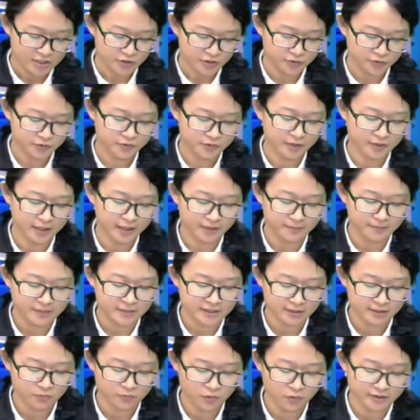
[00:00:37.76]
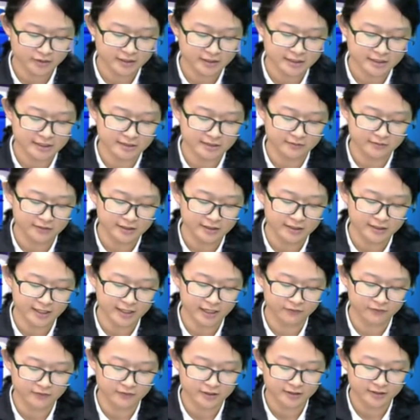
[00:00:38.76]
So Mr. Wong is already
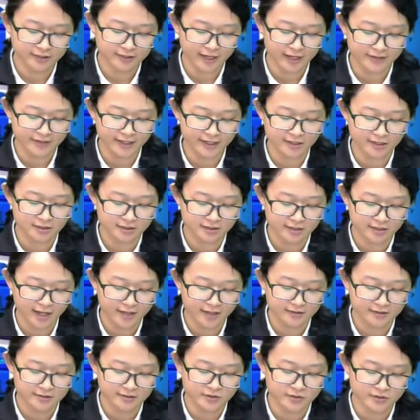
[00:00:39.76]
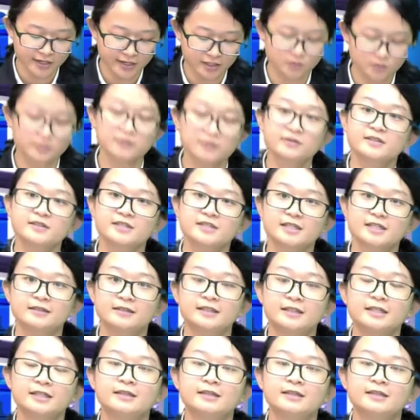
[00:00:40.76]
having 10 years experience in